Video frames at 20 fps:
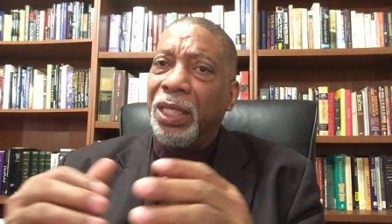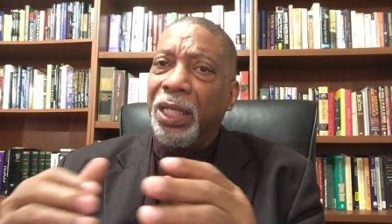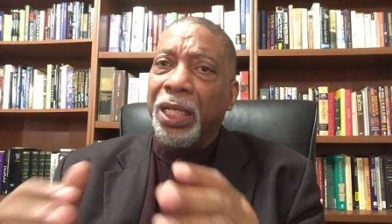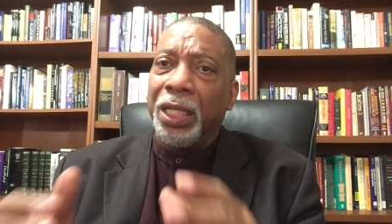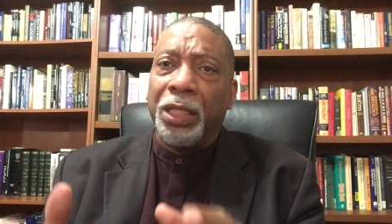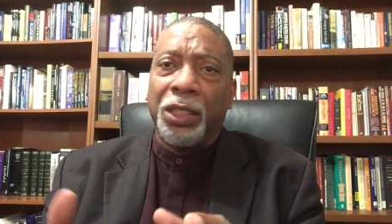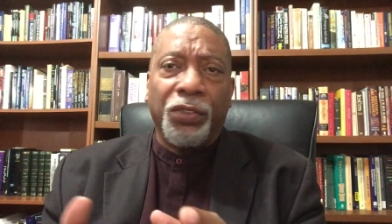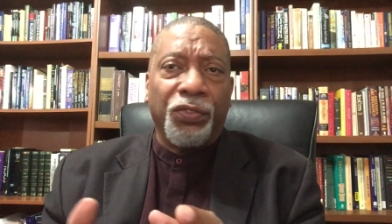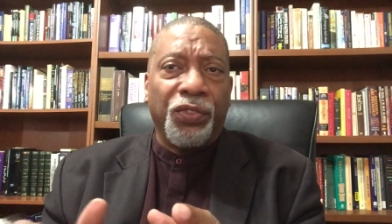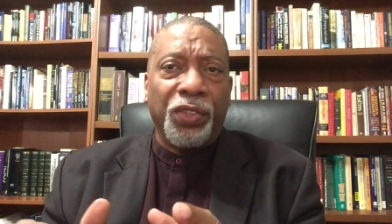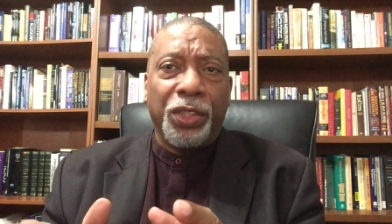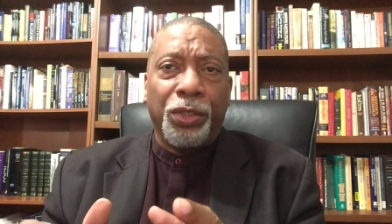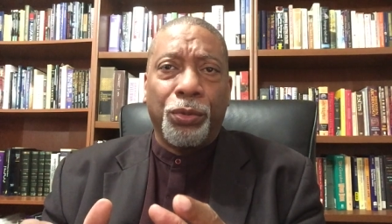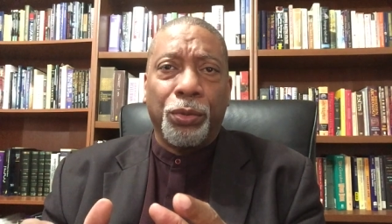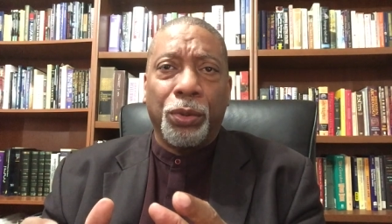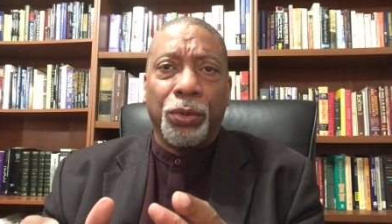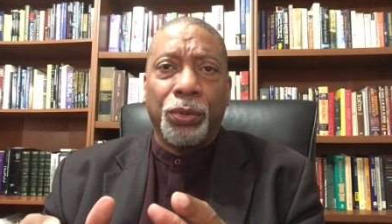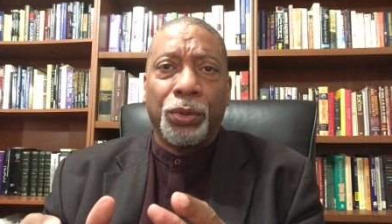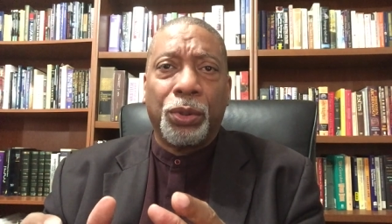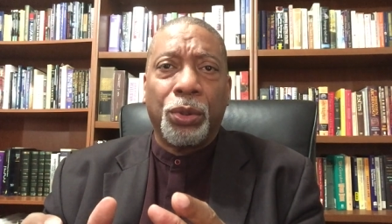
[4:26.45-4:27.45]

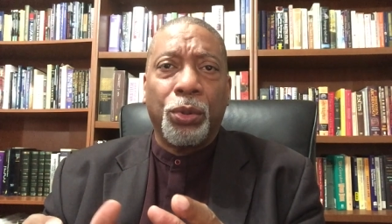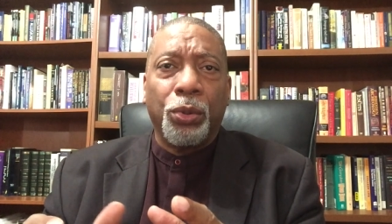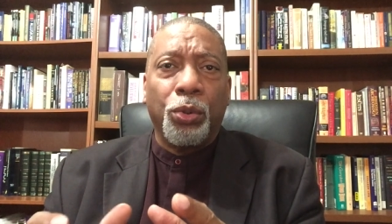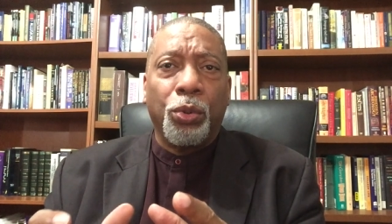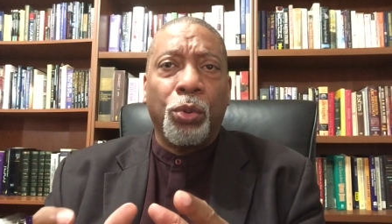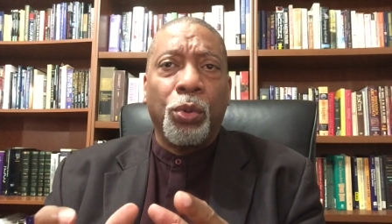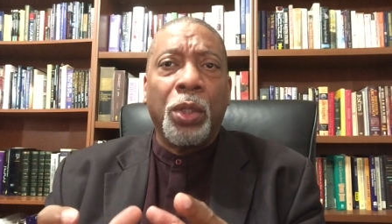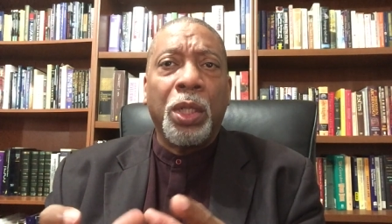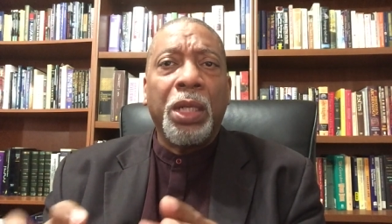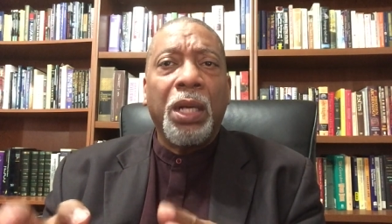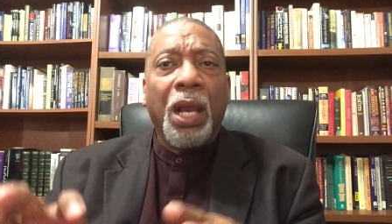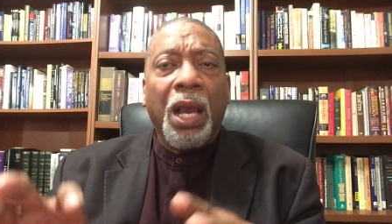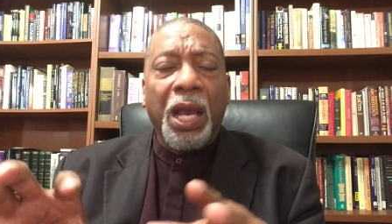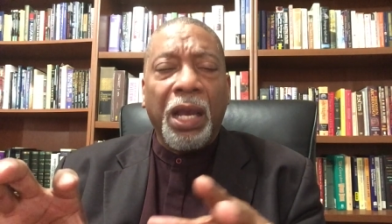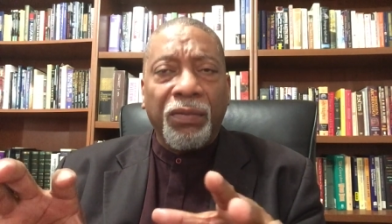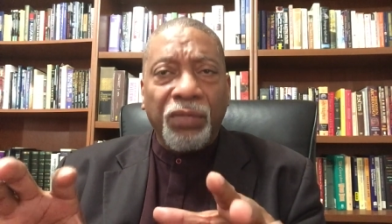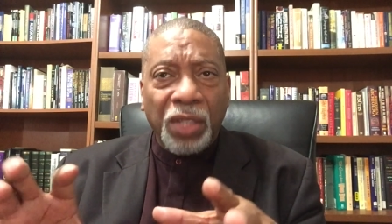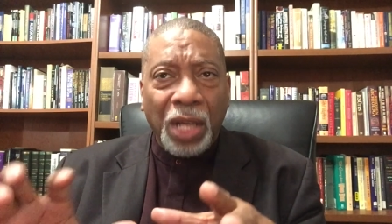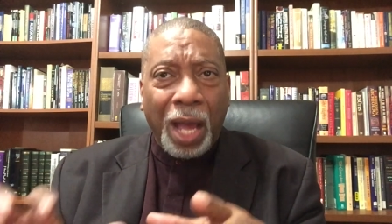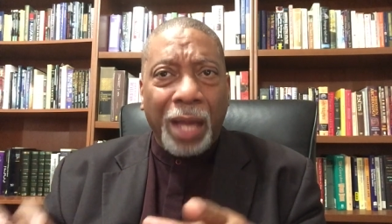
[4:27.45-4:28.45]
individuals who
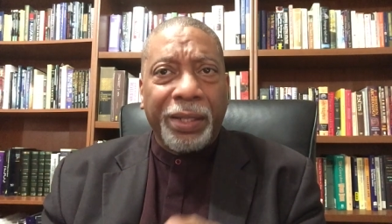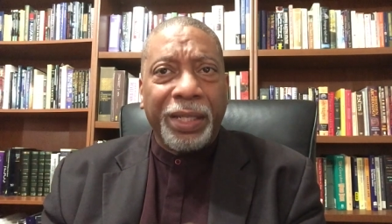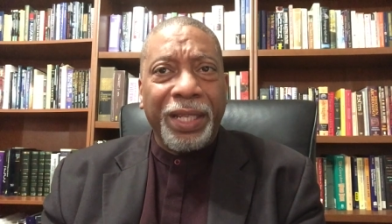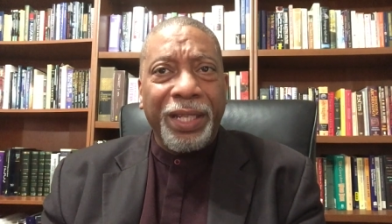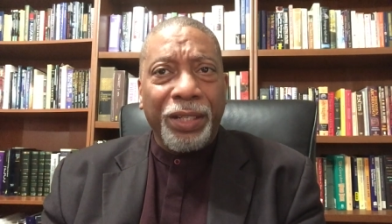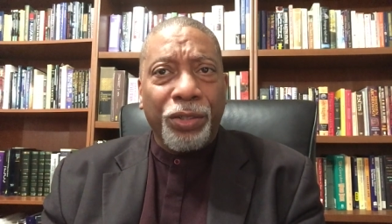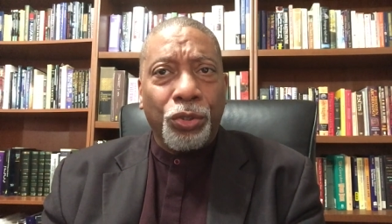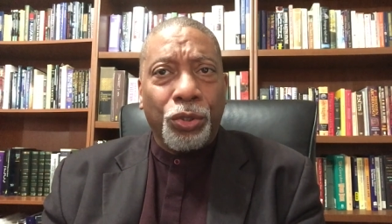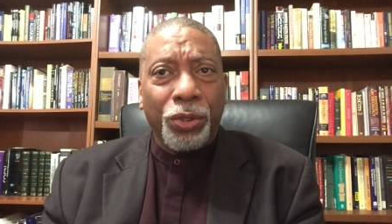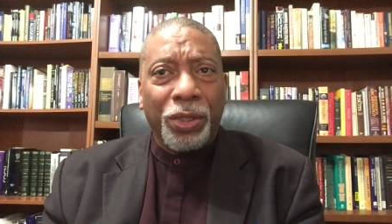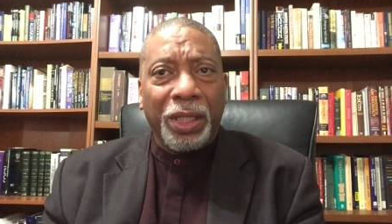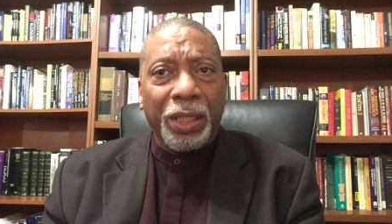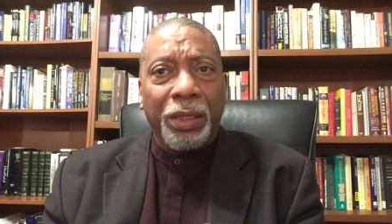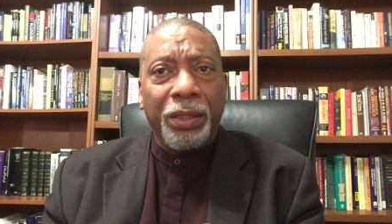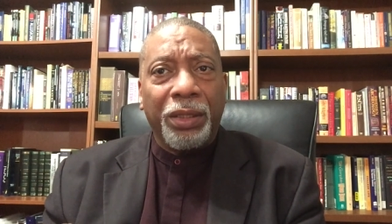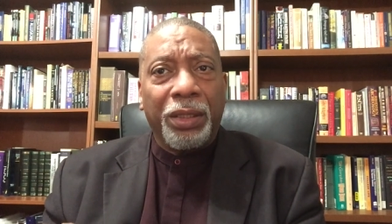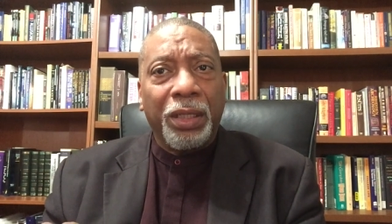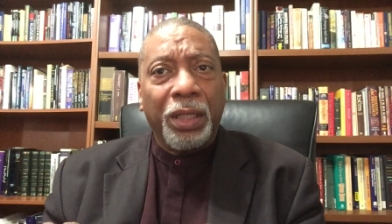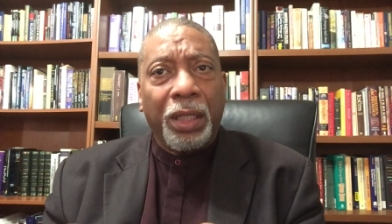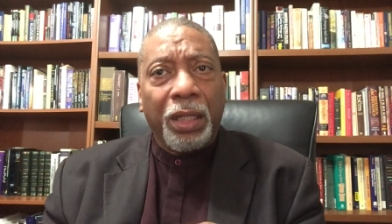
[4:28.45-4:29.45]
have not entered
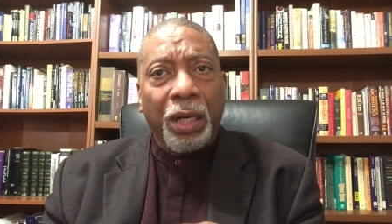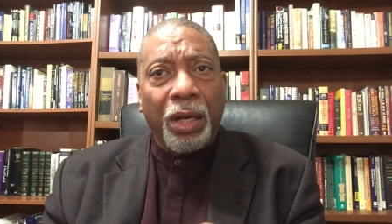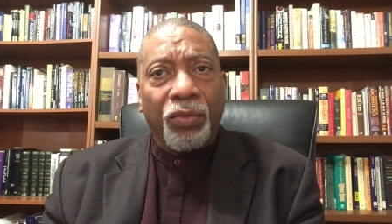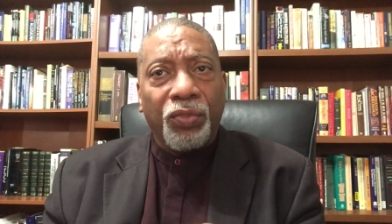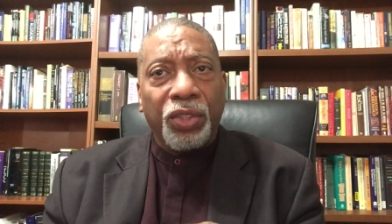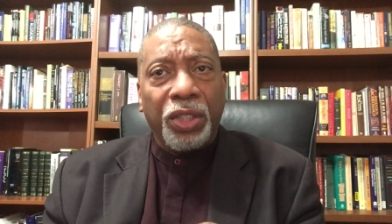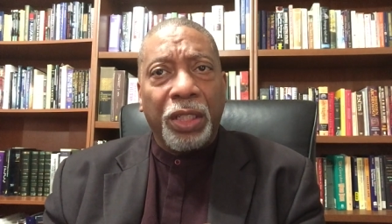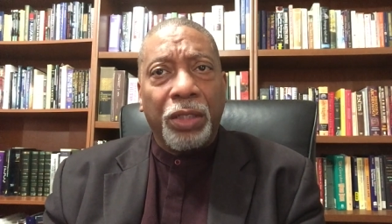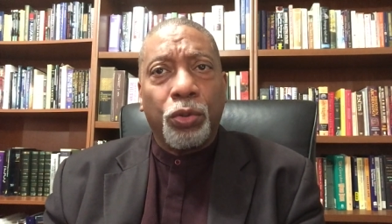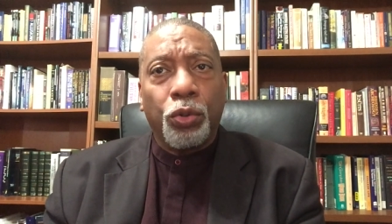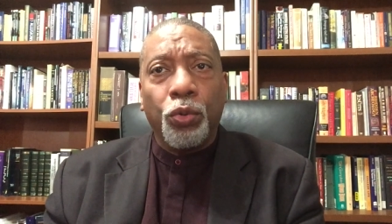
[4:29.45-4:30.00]
into covenant,